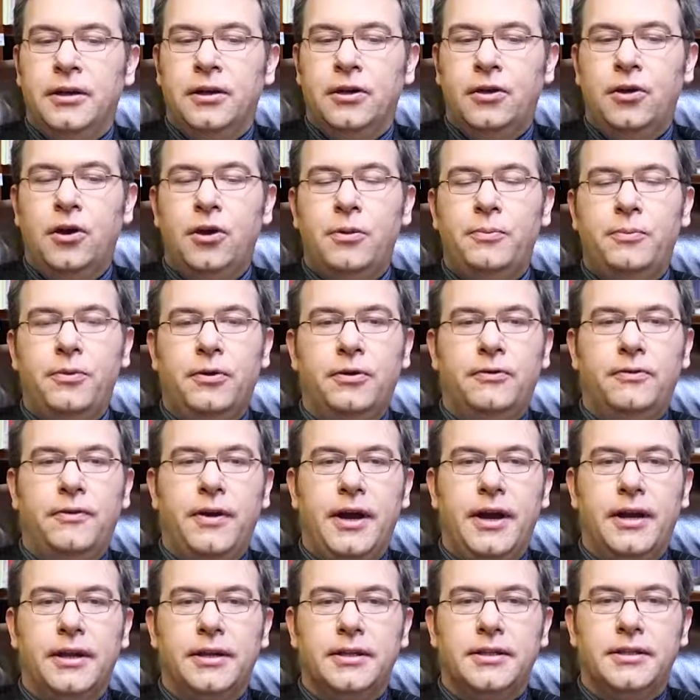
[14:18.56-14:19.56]
Corporate
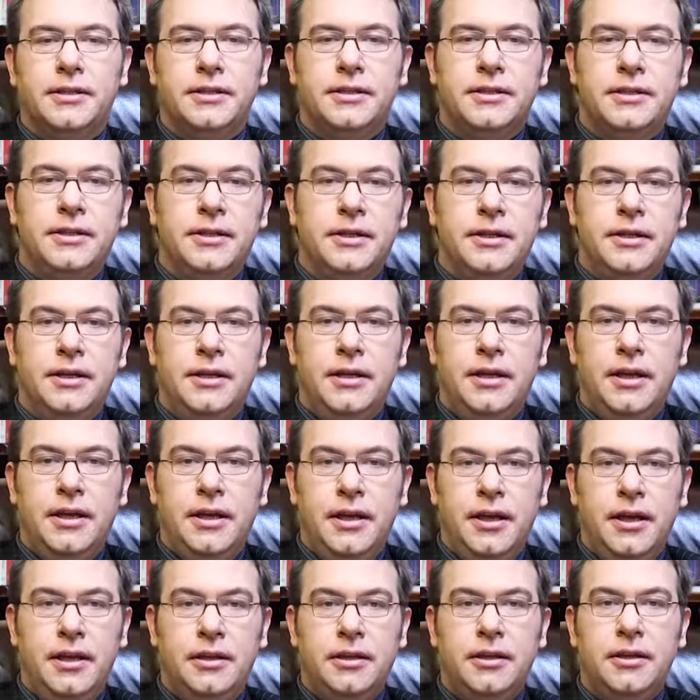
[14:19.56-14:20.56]
finance.
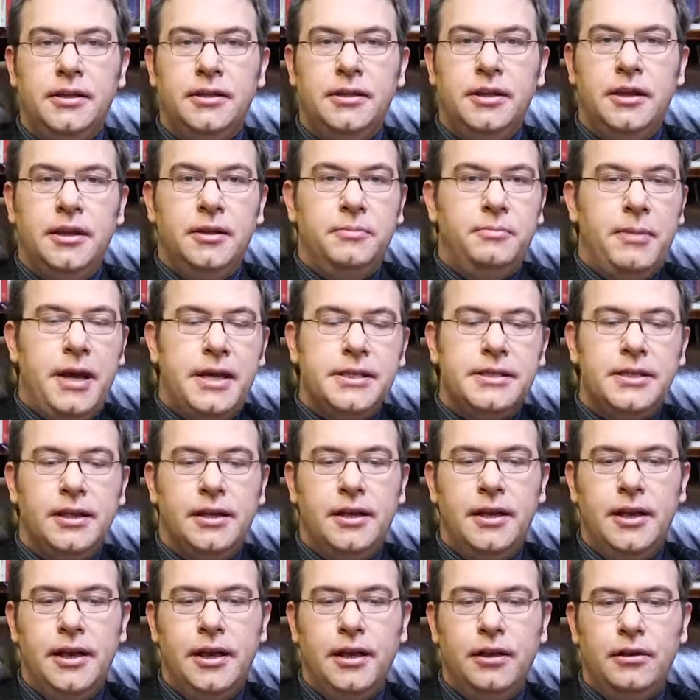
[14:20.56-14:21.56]
It
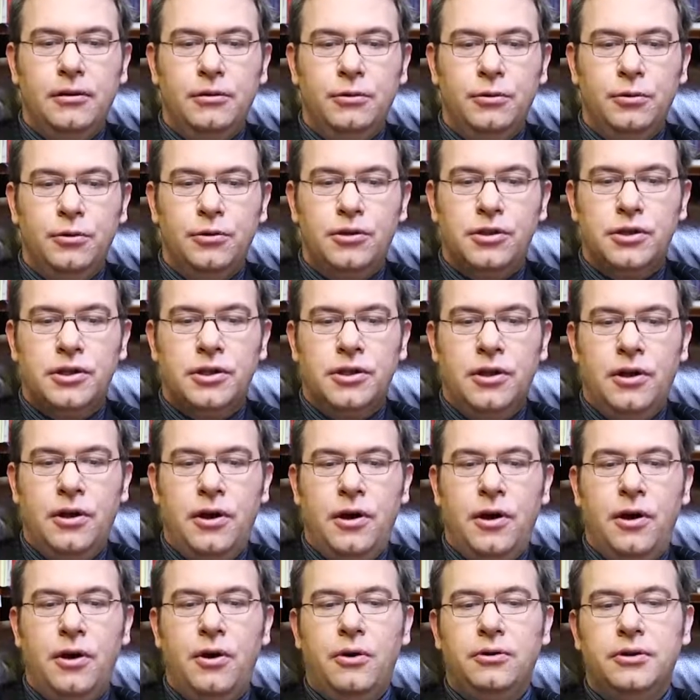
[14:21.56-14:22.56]
basically includes
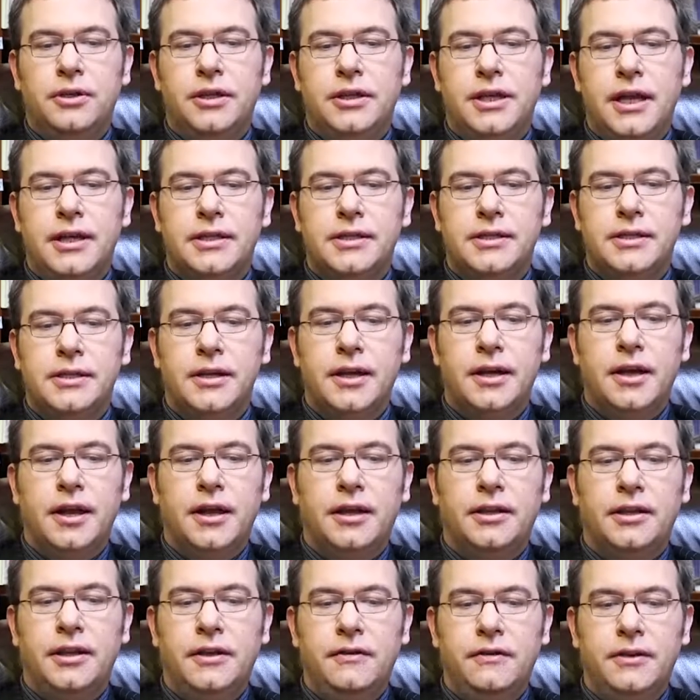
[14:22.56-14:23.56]
all the necessary
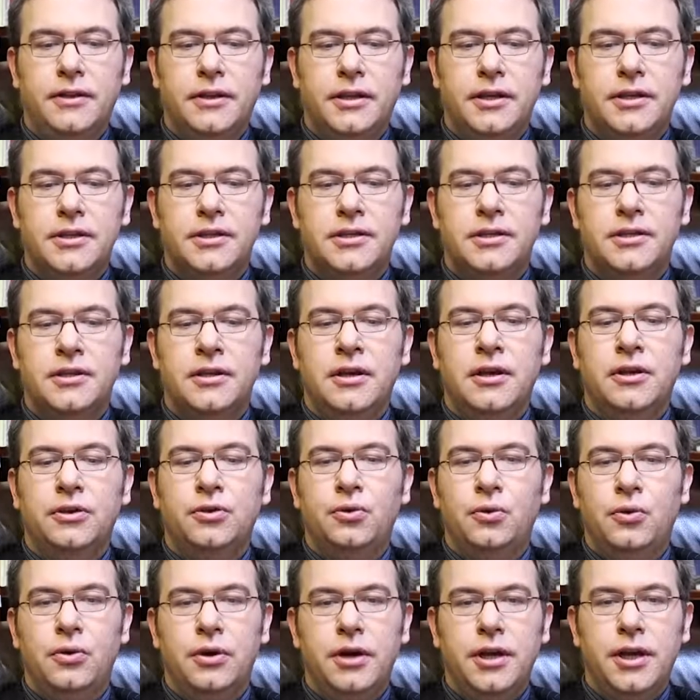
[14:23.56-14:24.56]
activities
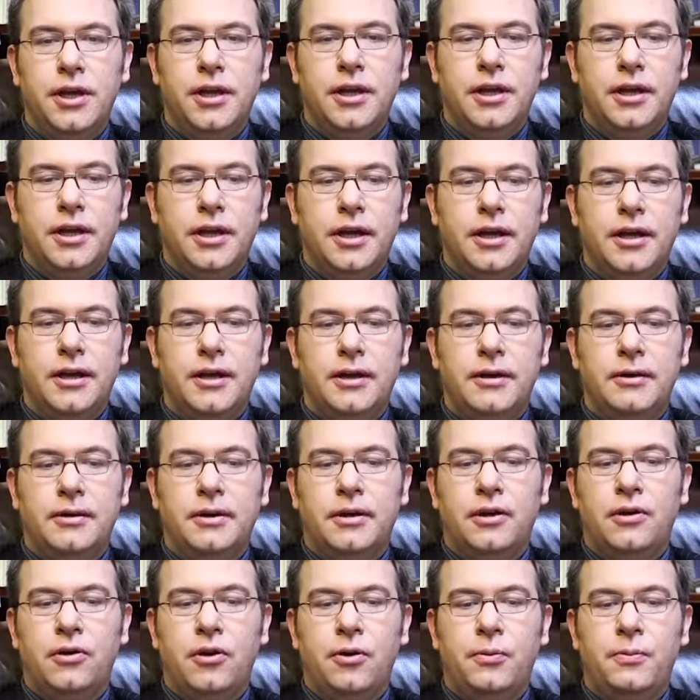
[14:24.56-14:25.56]
to running a
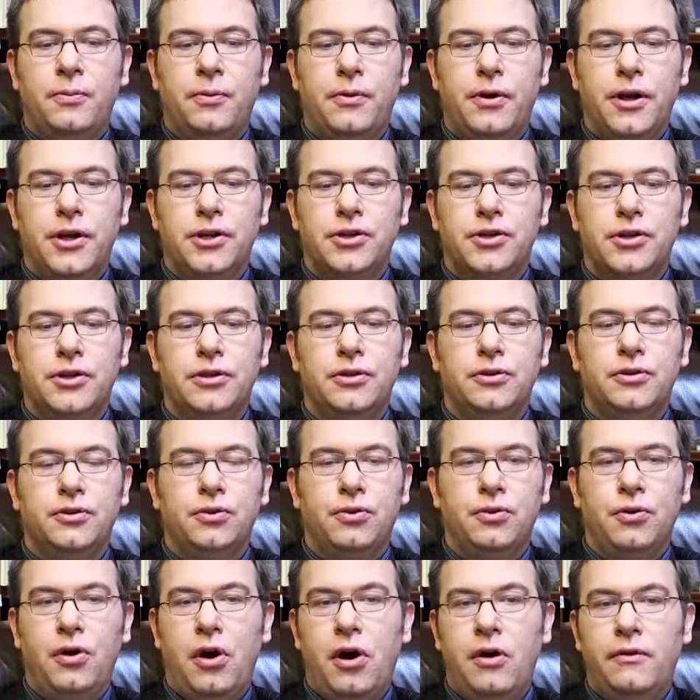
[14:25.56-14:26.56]
corporation
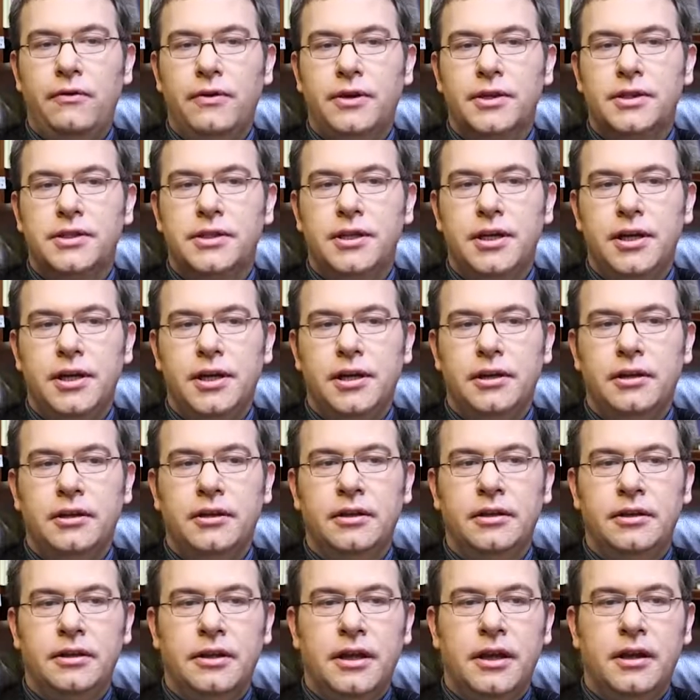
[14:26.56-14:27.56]
through
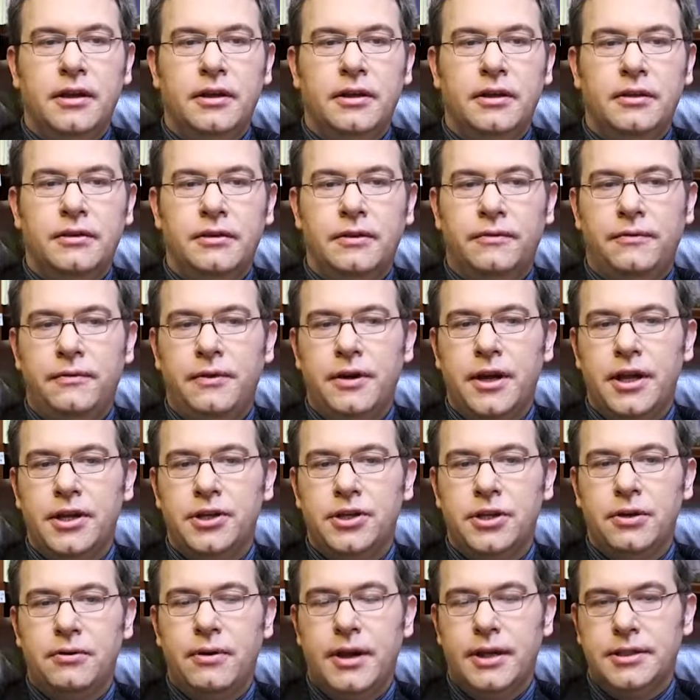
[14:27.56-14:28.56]
overseeing the
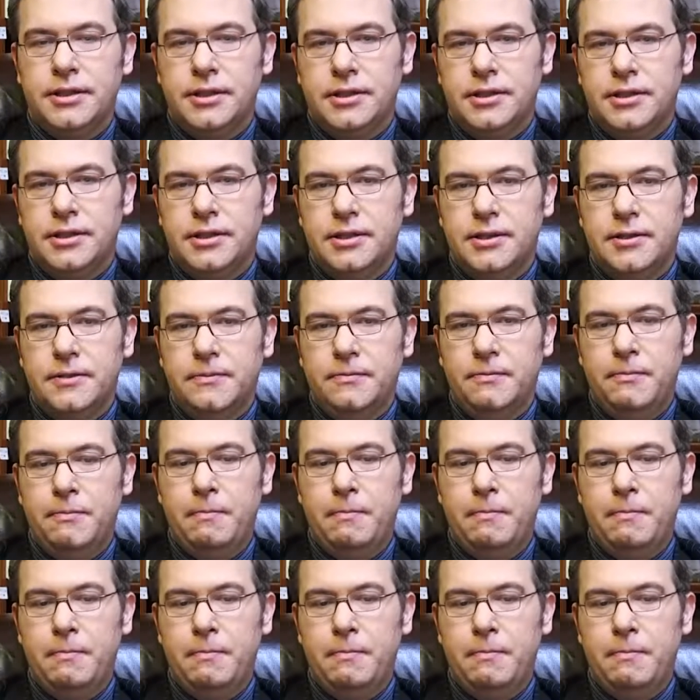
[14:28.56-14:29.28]
financial assets.